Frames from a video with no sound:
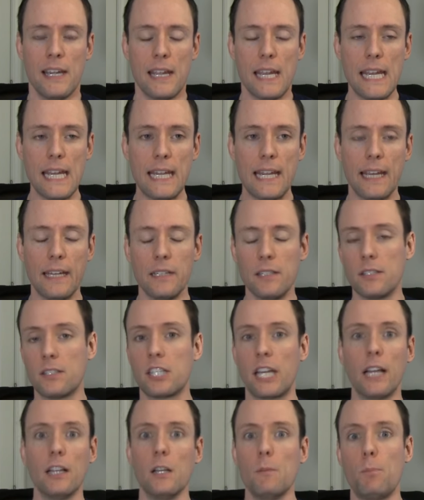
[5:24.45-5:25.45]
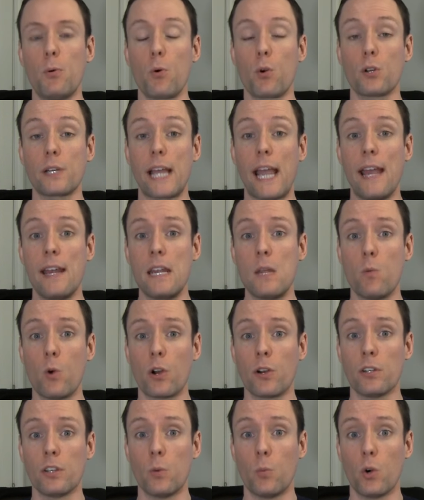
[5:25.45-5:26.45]
He can teleport
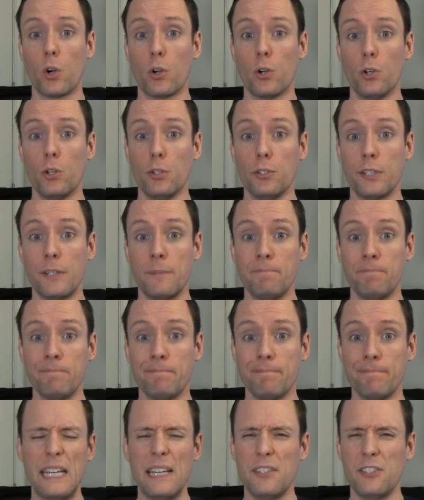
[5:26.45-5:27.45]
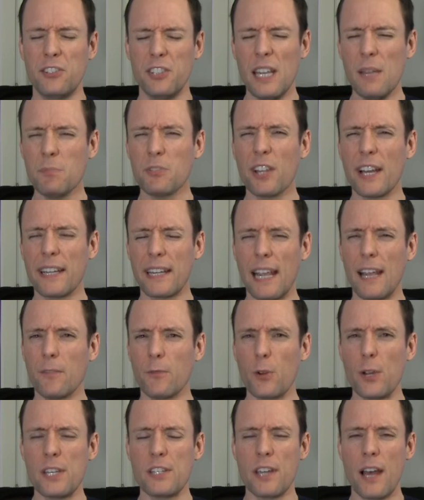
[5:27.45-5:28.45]
anywhere in the world. And it seems like
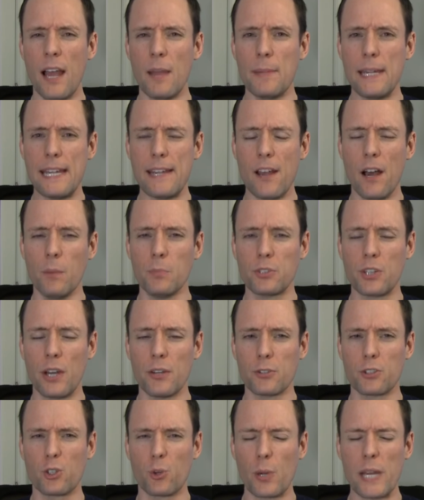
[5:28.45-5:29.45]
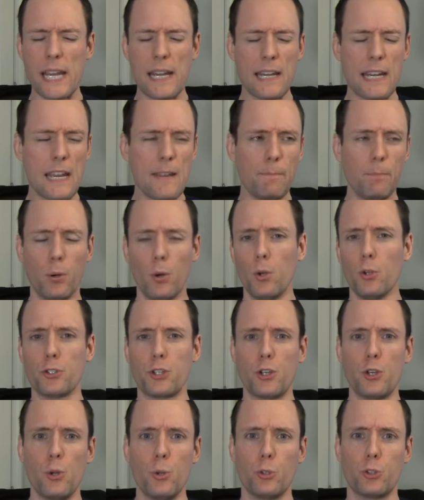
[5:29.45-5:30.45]
every time he comes on screen, he
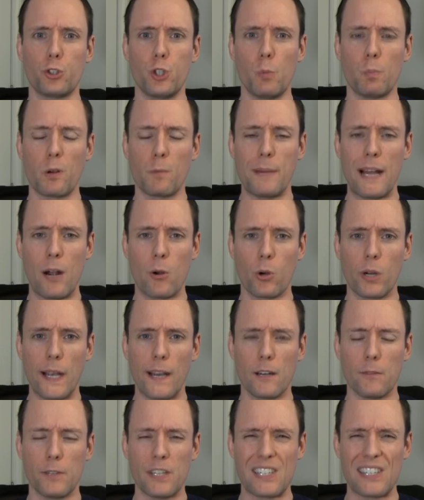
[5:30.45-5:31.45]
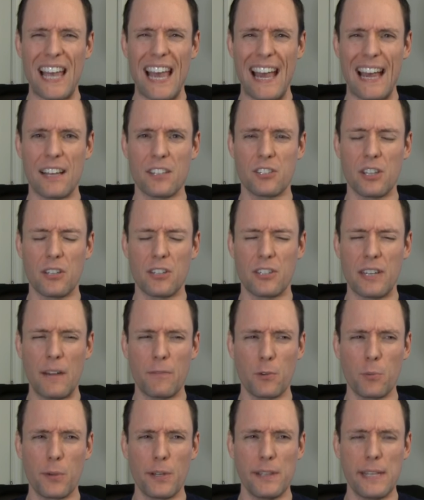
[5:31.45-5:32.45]
pulls a new superpower out of his ass. It's
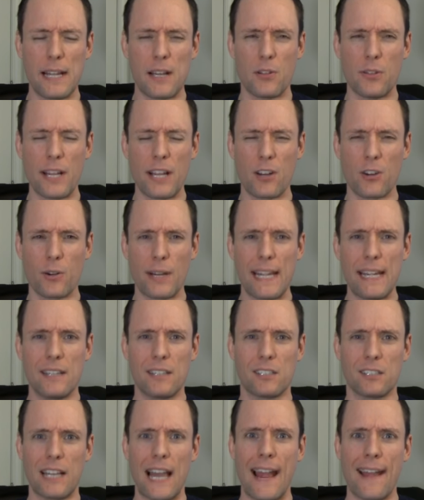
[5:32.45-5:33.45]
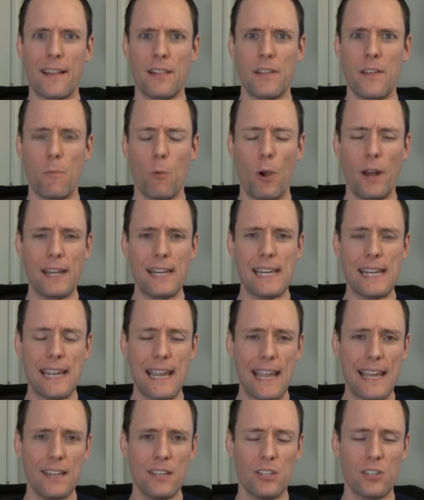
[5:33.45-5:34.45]
never really clear exactly what
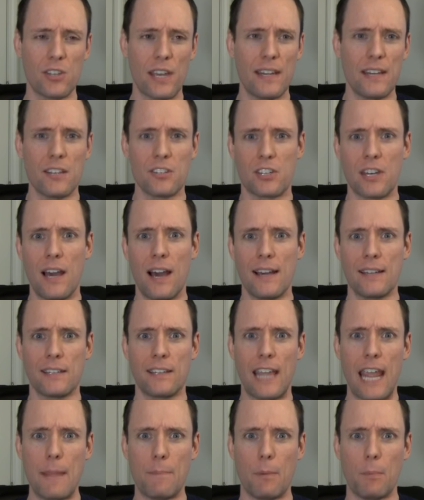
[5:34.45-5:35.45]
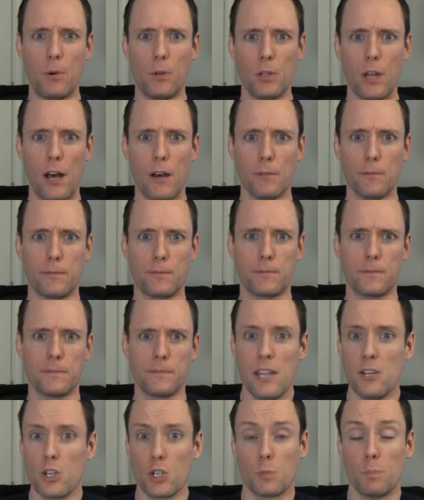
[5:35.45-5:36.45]
he is and is not capable of.
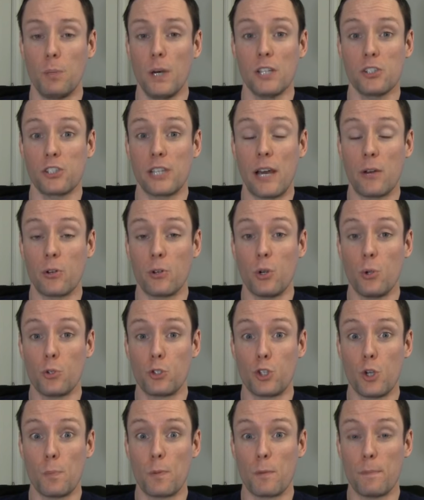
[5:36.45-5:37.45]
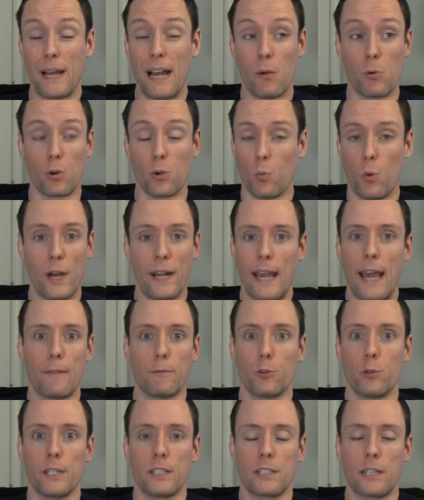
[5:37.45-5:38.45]
He just busts out a new superpower
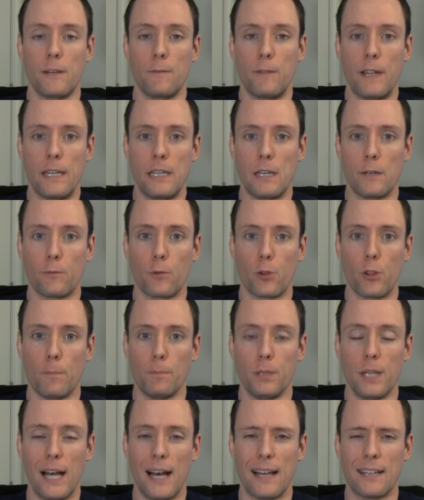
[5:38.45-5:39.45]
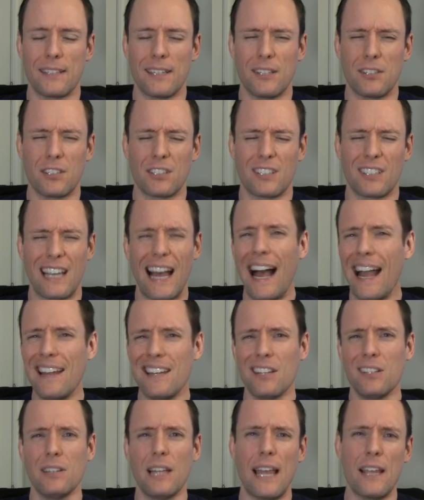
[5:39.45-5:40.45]
whenever it's convenient for the plot. It's
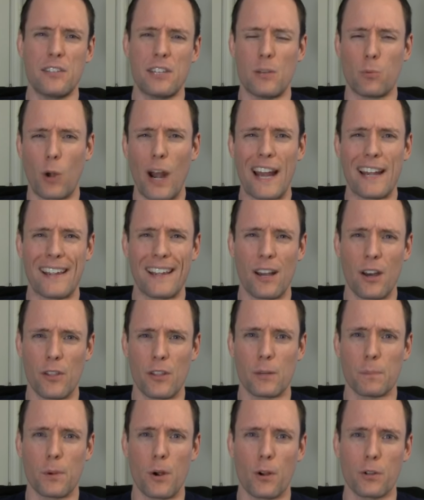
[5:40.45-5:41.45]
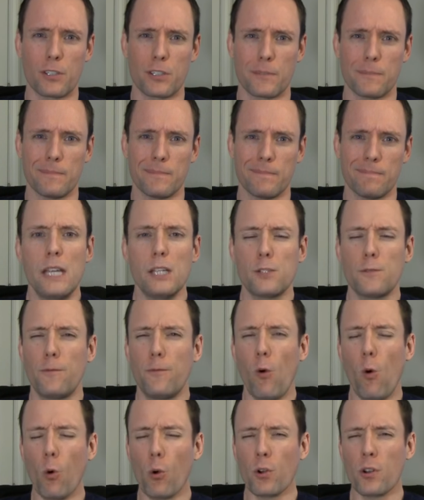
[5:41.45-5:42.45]
kinda lazy writing on their part. His
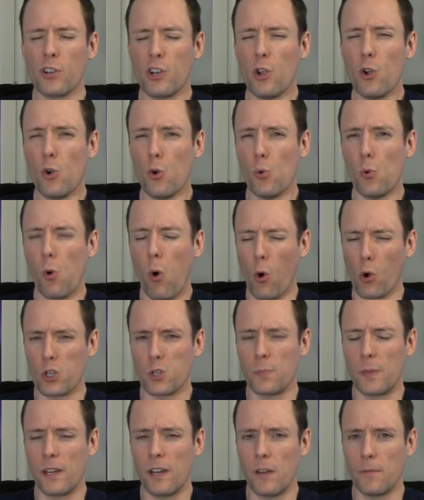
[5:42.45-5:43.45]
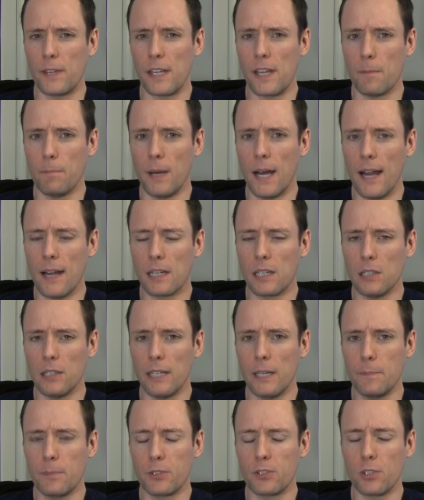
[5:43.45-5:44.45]
four new Horsemen of the
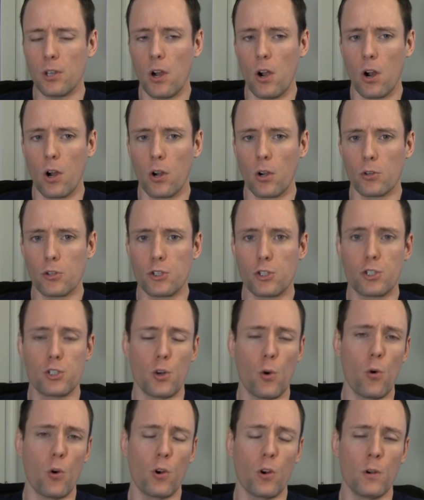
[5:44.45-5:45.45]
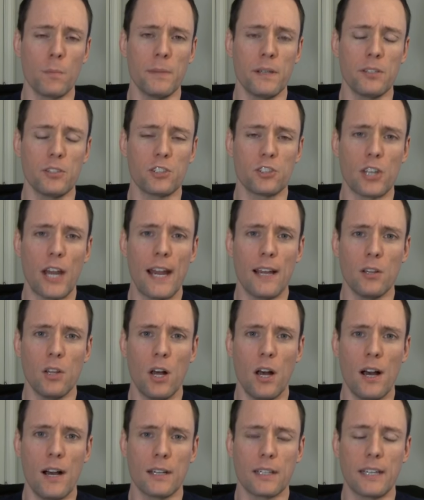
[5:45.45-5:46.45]
Apocalypse are Storm,
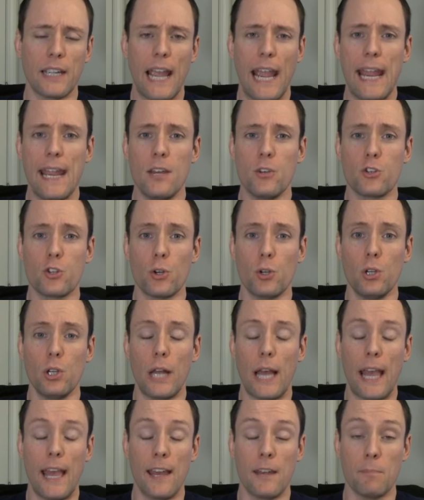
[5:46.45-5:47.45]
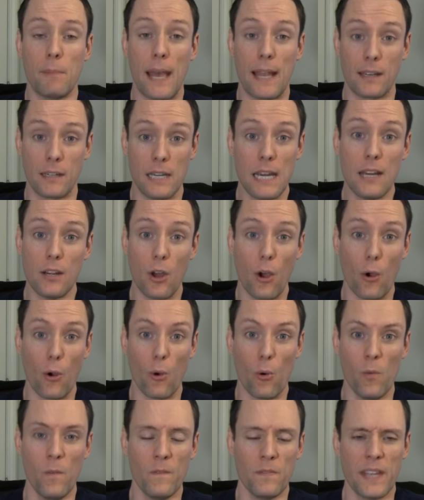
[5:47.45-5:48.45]
Psylocke, Angel, and
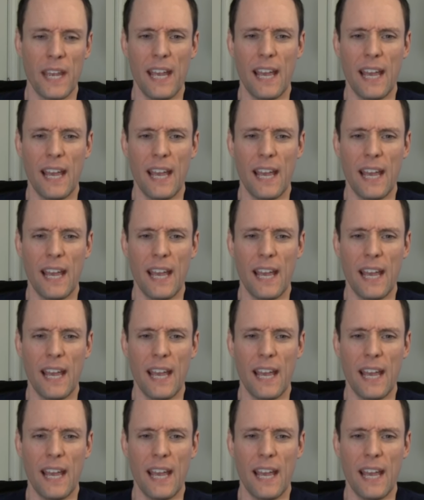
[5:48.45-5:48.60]
Magneto.